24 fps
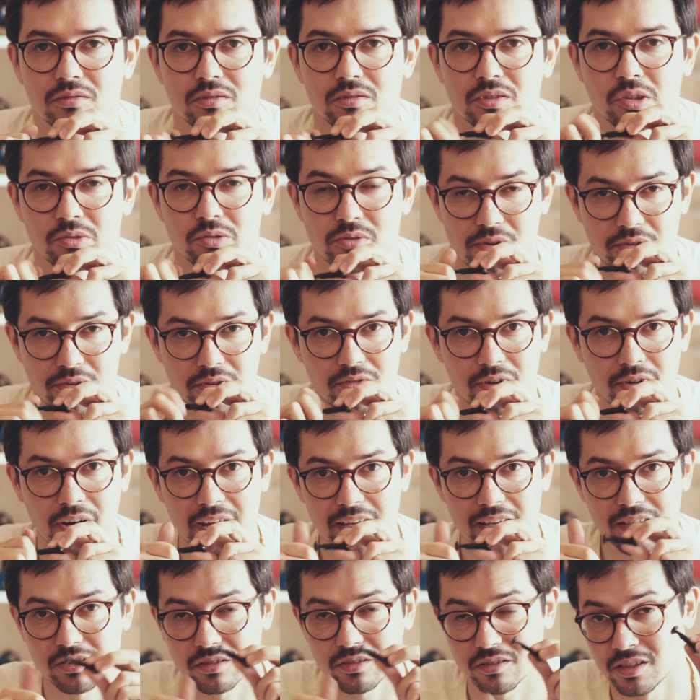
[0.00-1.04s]
So the
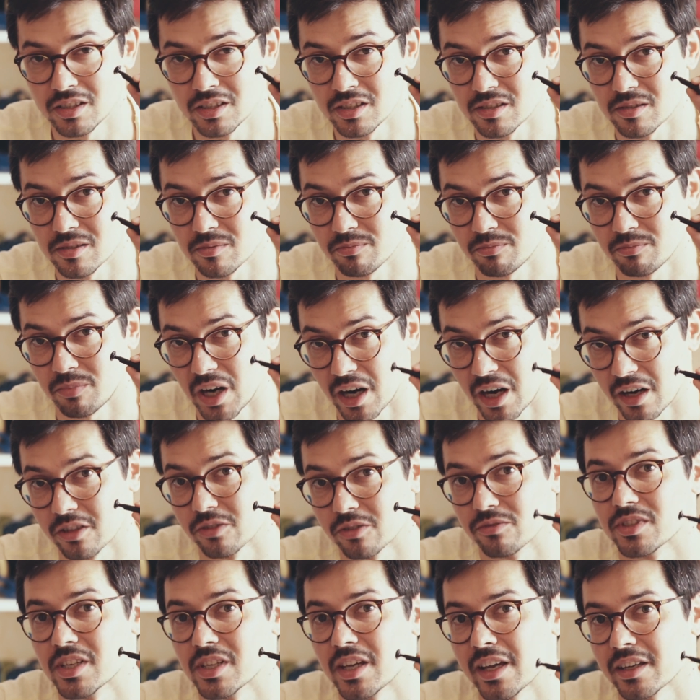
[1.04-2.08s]
thread is part
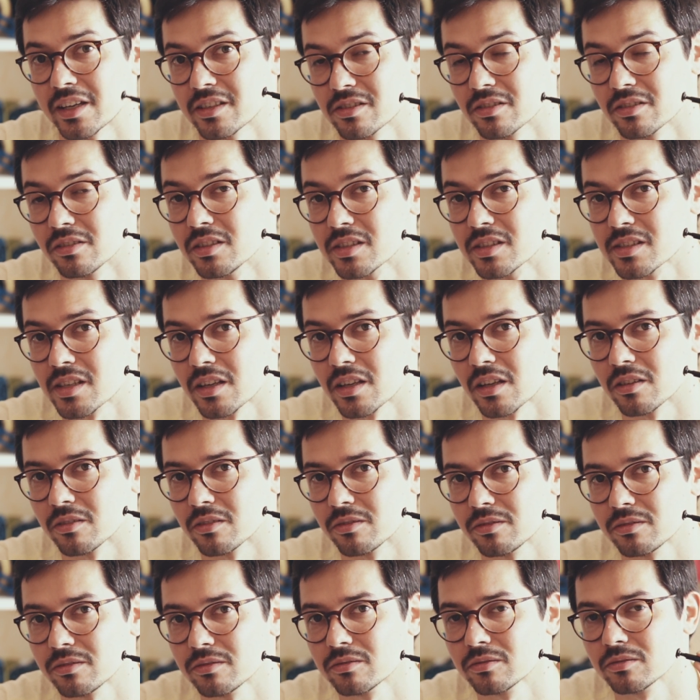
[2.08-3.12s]
of the axle
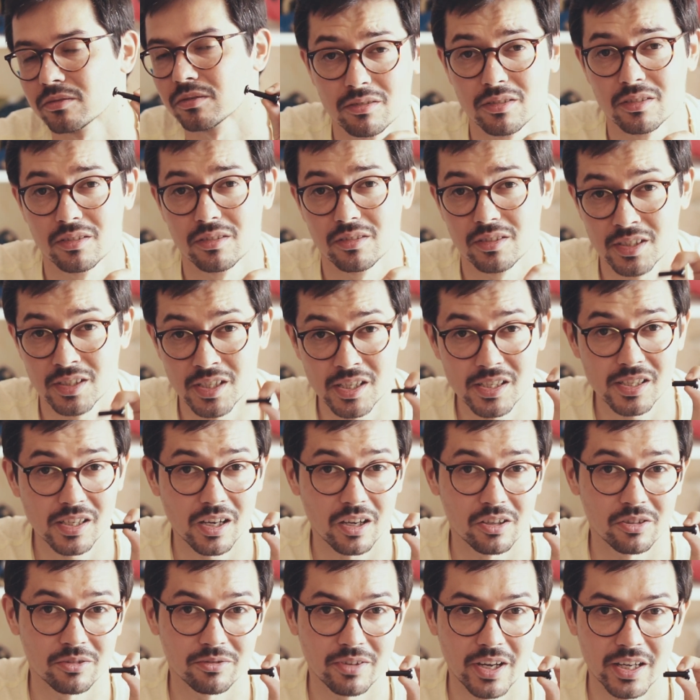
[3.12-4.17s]
itself. This
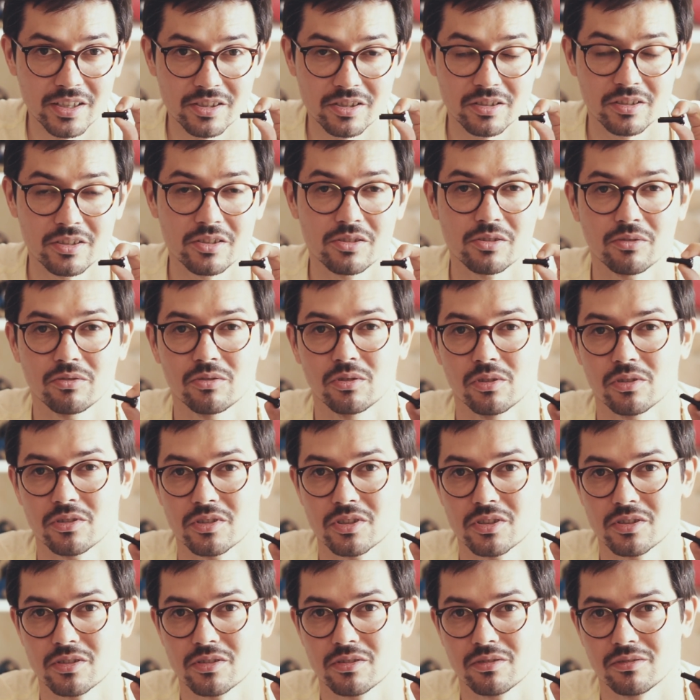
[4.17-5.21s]
kind of axle is of
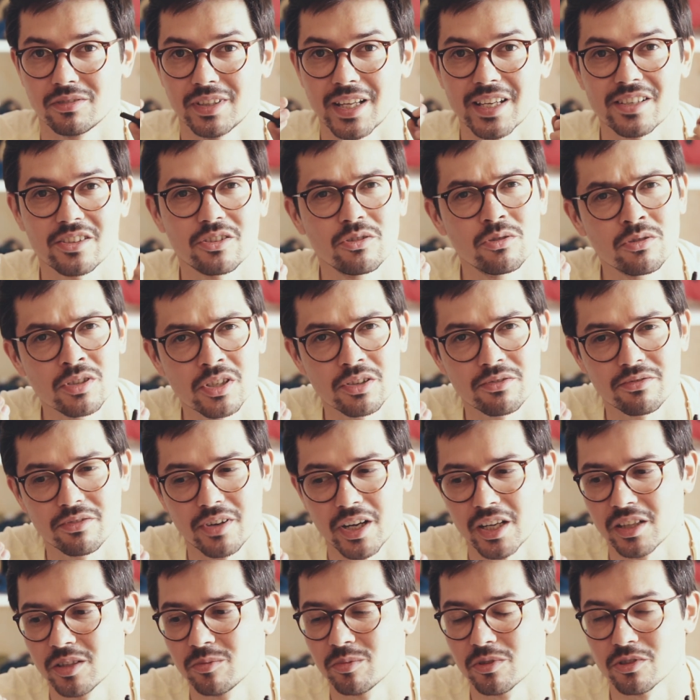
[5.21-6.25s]
course less
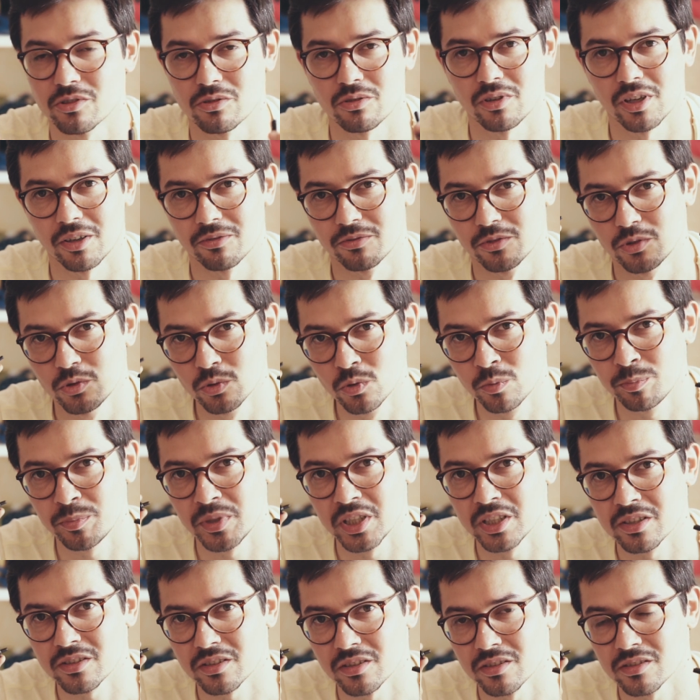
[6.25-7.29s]
user-friendly because you have 2
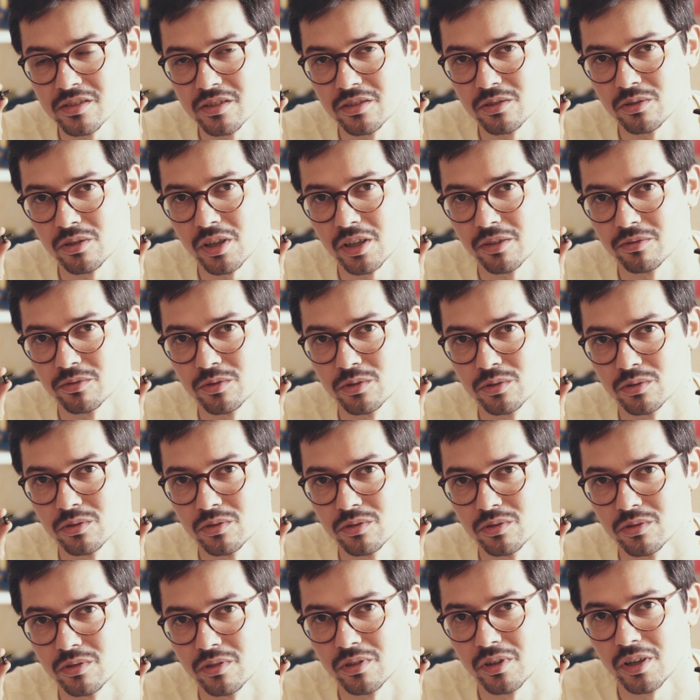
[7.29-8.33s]
pieces that you have
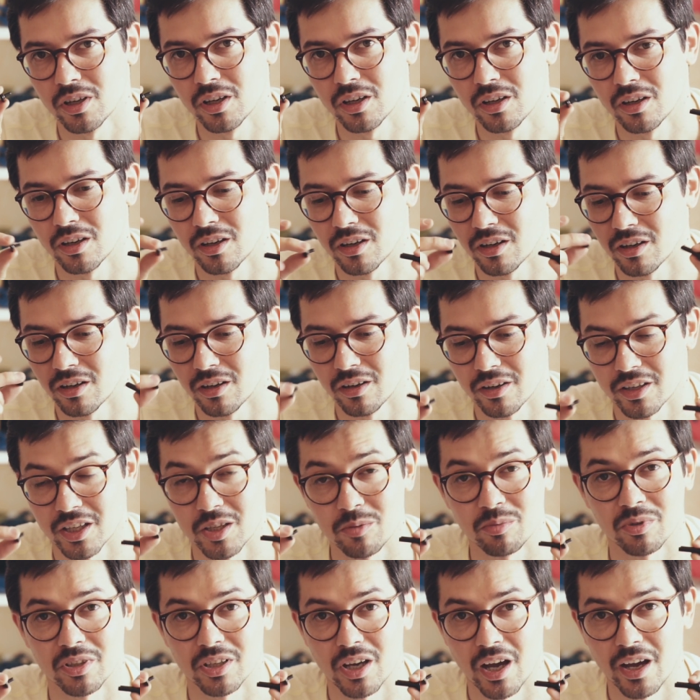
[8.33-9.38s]
to
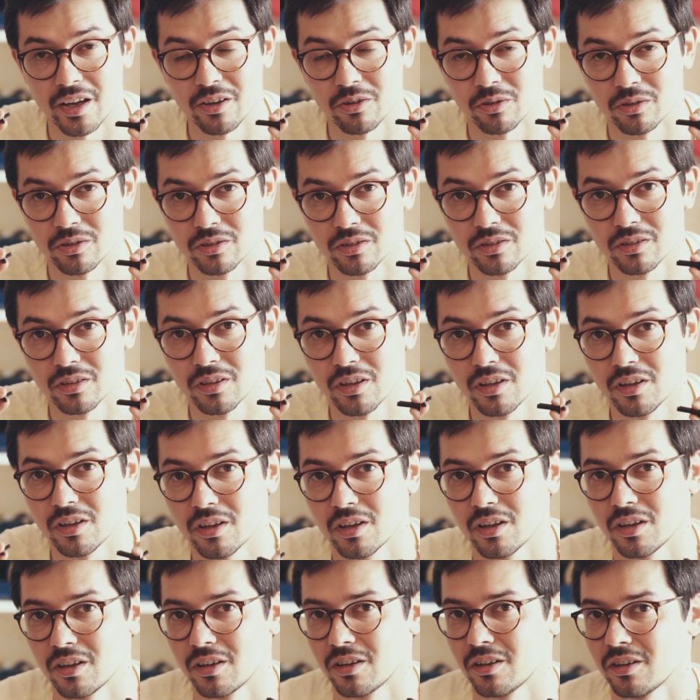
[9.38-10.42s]
keep an eye on
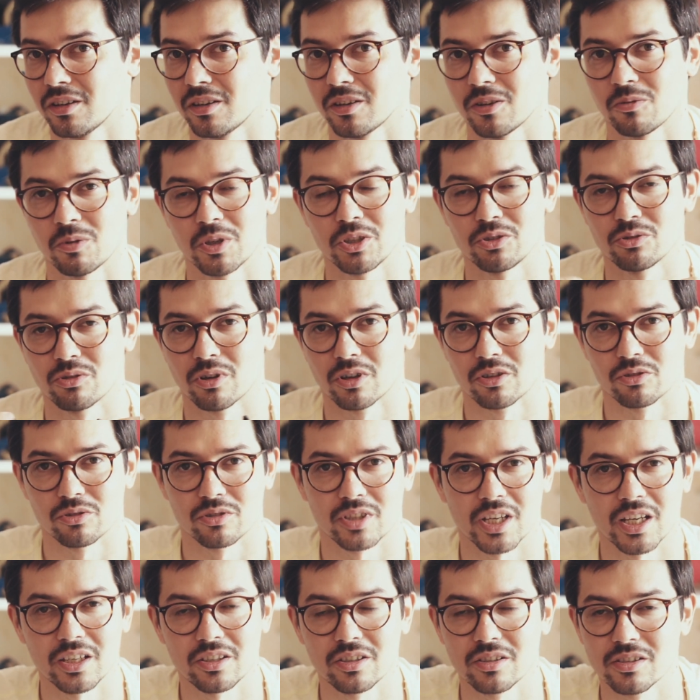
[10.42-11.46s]
when you are
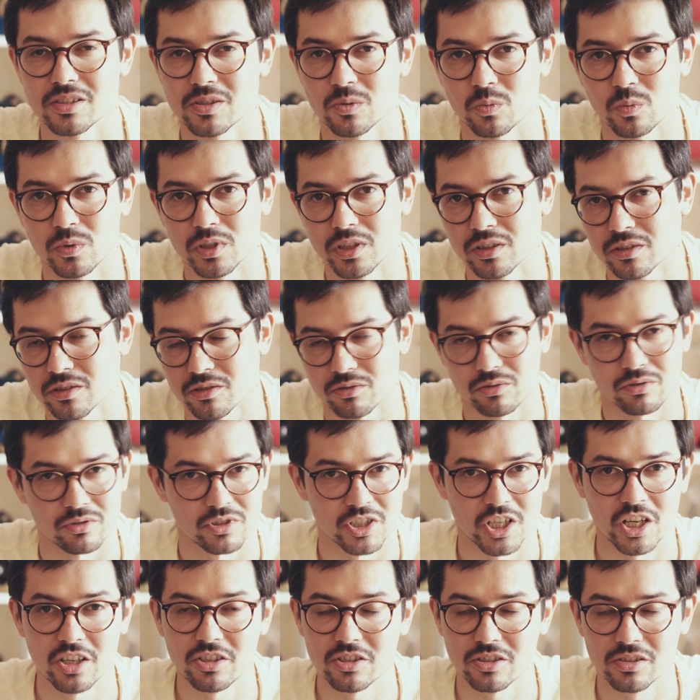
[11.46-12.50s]
rotating the wheels or
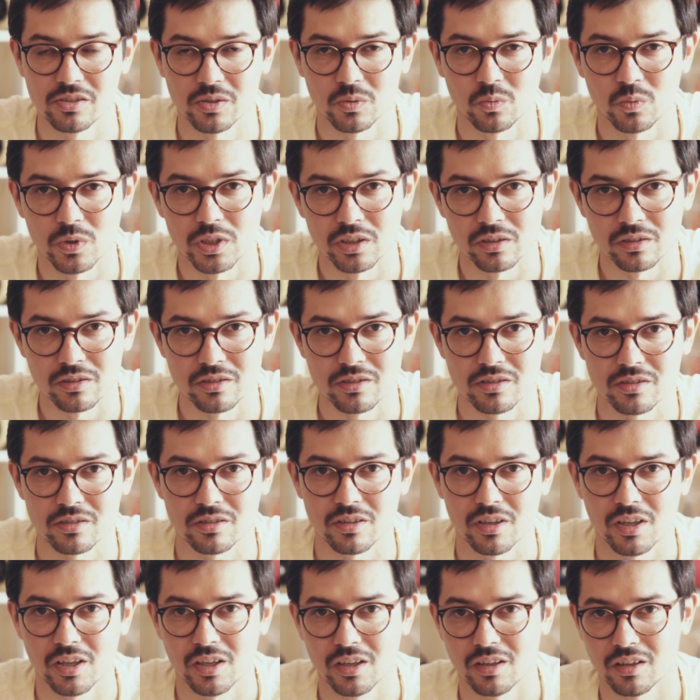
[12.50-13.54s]
changing the wheels.
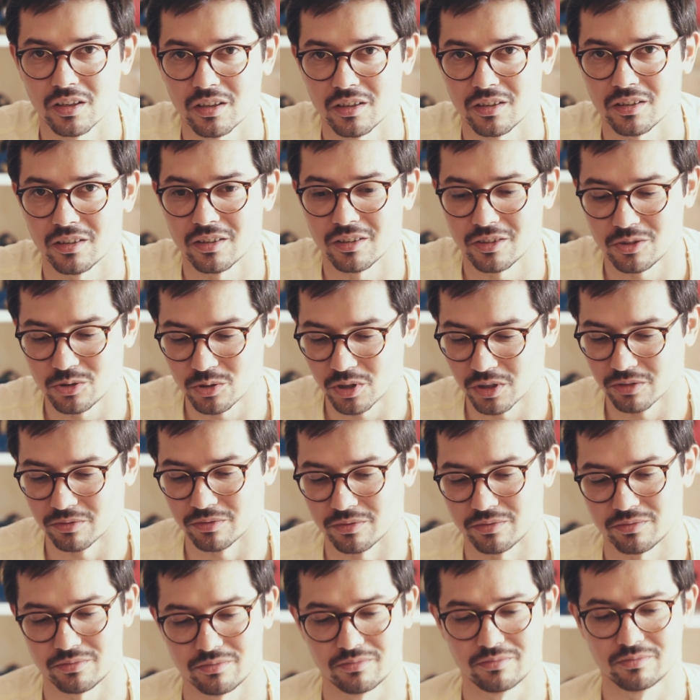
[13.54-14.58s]
You
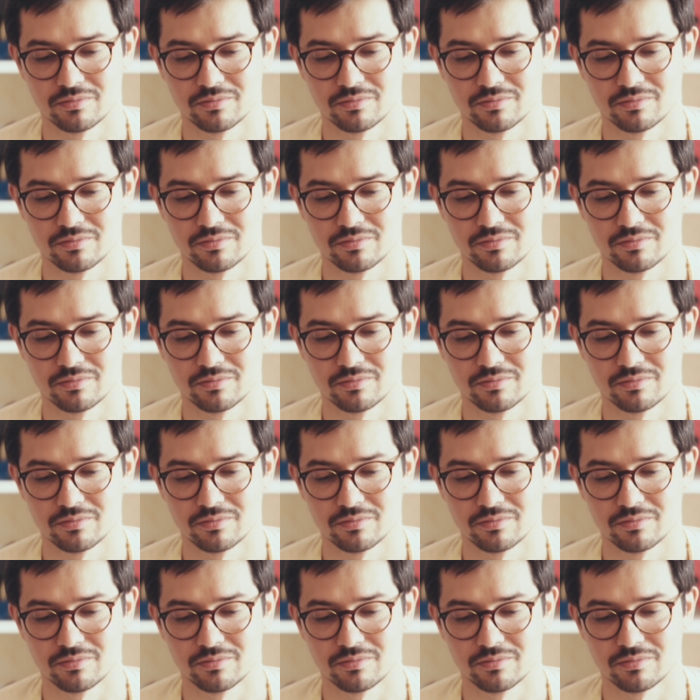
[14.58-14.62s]
have